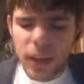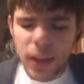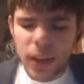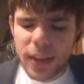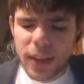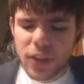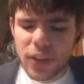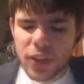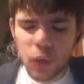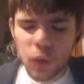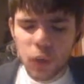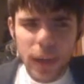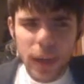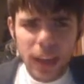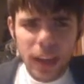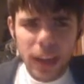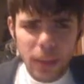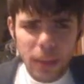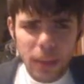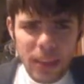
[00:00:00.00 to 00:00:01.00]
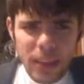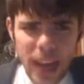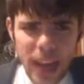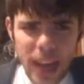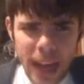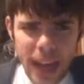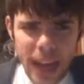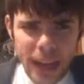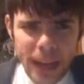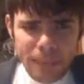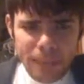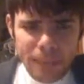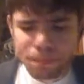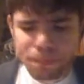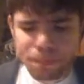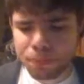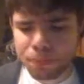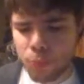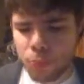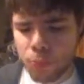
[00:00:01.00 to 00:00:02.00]
kind of sweet, a little bit tangy.
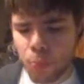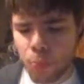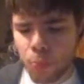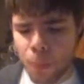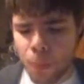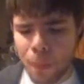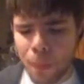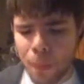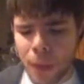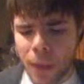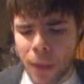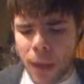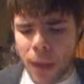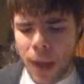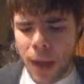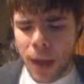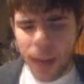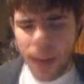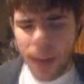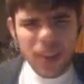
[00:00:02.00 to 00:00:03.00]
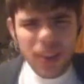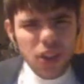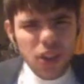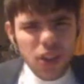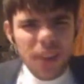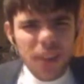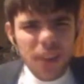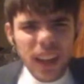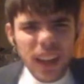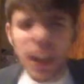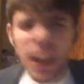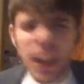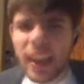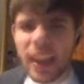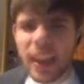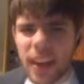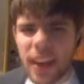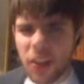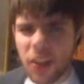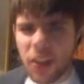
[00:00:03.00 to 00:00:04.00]
I'm not sure if I
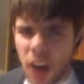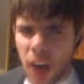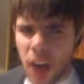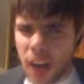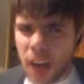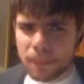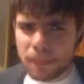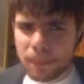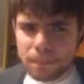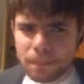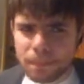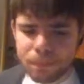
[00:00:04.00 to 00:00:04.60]
like that or not.